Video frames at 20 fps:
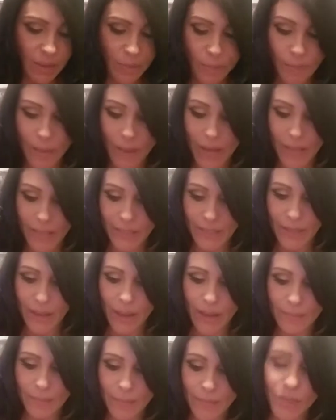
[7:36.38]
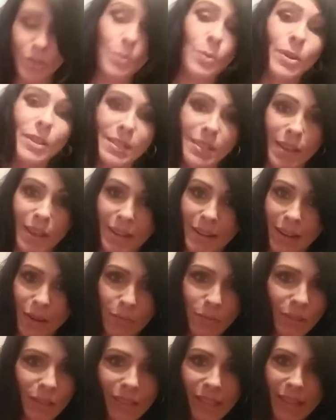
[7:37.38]
But I'm super excited. I
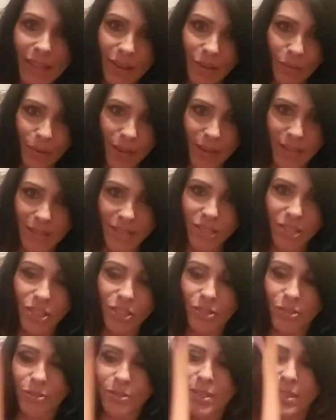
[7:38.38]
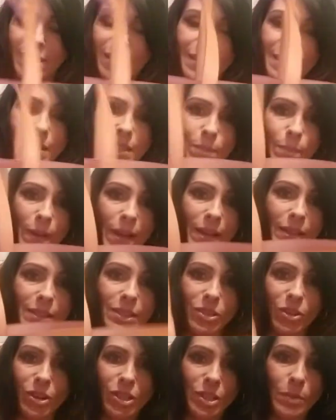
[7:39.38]
really can't wait to see this bag
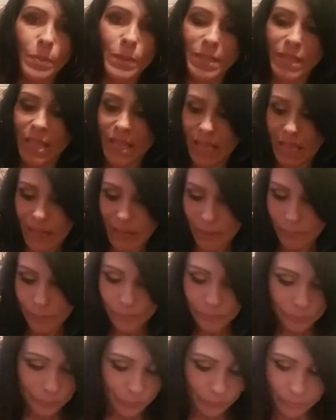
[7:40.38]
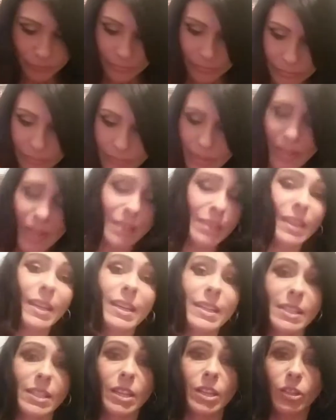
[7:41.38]
start to patina. I think
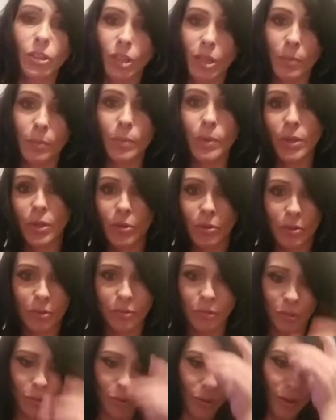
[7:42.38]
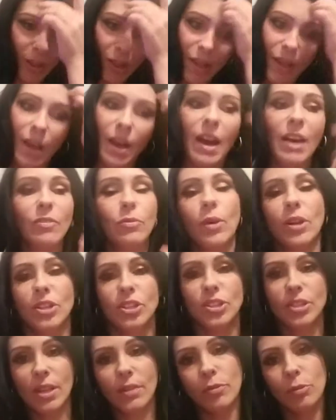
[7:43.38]
it's going to look beautiful. I've watched
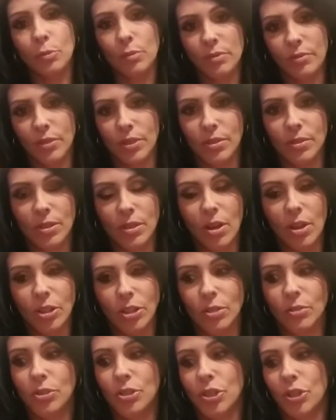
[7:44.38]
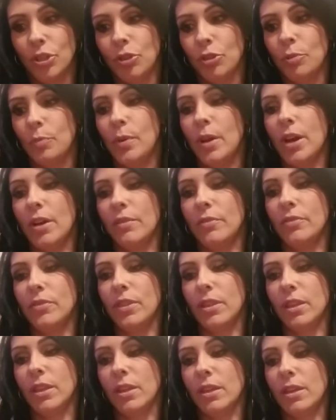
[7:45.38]
several reviews on YouTube of
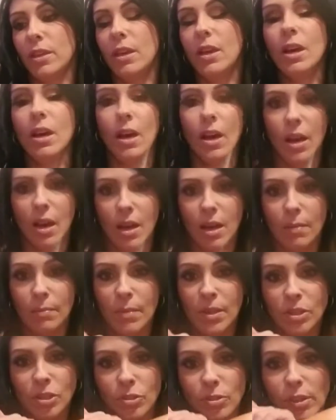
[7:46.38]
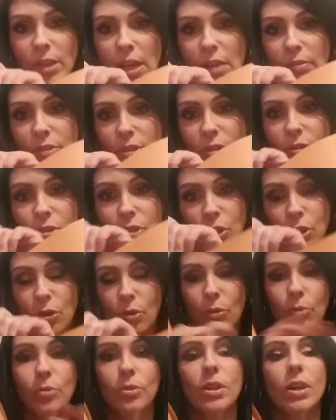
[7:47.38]
the Mansur Gavriel
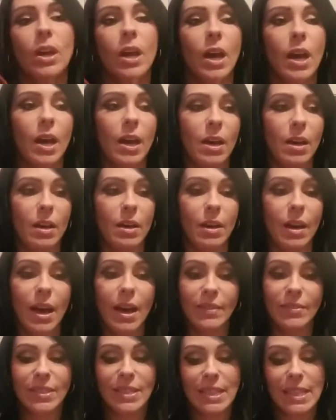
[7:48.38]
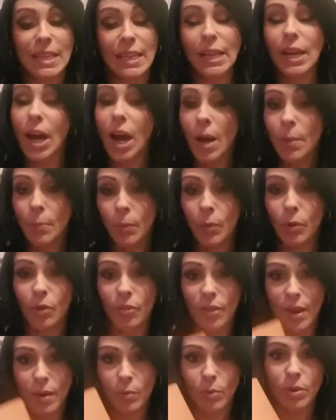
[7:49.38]
tote. I've seen a couple
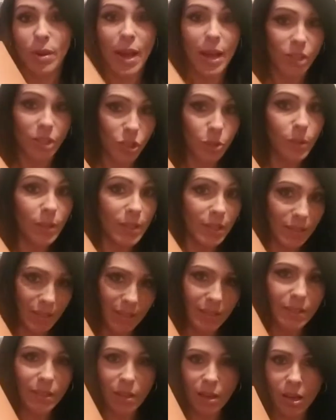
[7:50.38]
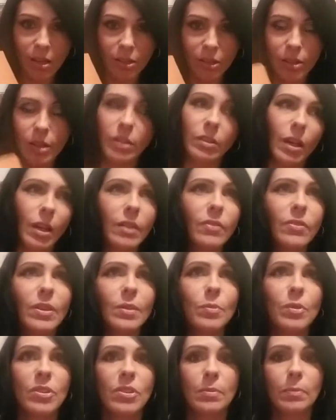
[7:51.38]
that were actually this color. A lot of
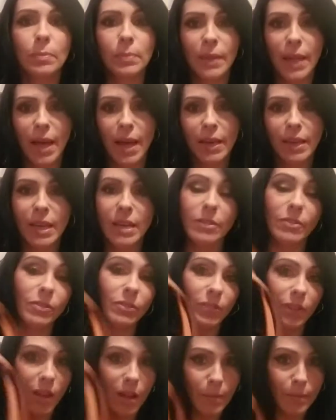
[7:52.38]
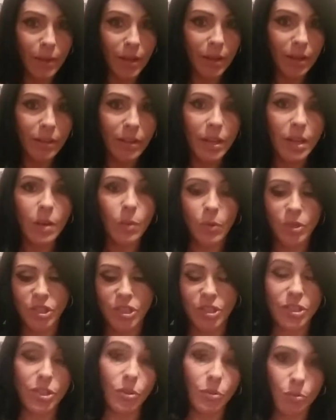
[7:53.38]
them were the black and flamme, which
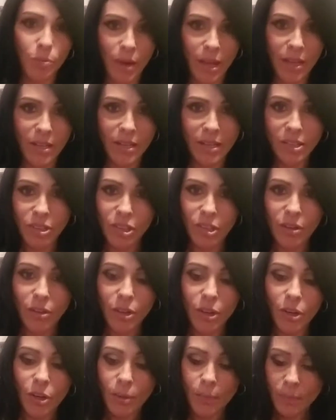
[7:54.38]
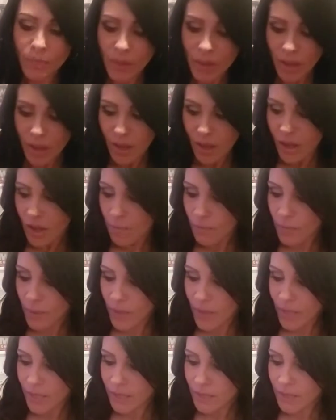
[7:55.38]
is the red interior.
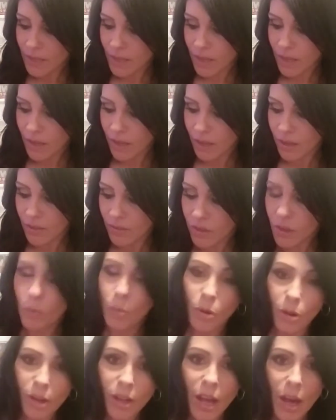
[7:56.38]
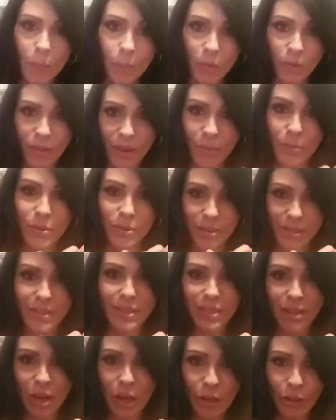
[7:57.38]
But there were a couple that were
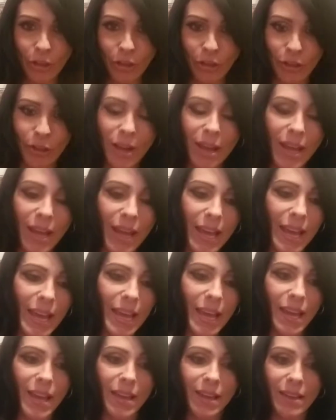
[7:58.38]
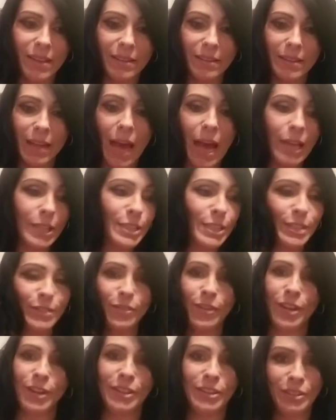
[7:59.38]
this color, and I just
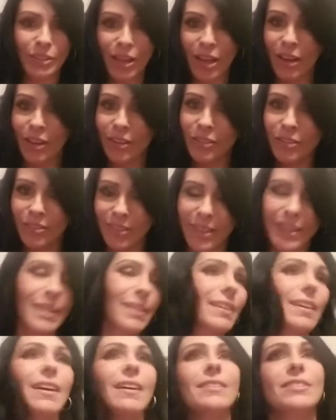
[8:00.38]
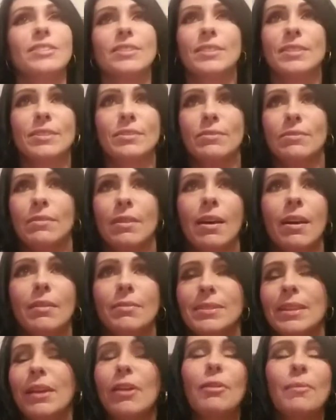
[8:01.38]
fell in love. Like, I
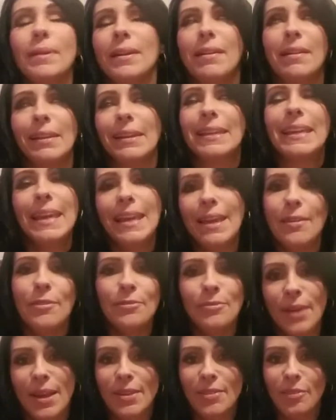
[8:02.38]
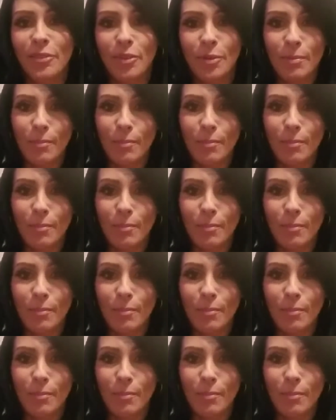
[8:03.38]
was like, oh my God, I can't wait for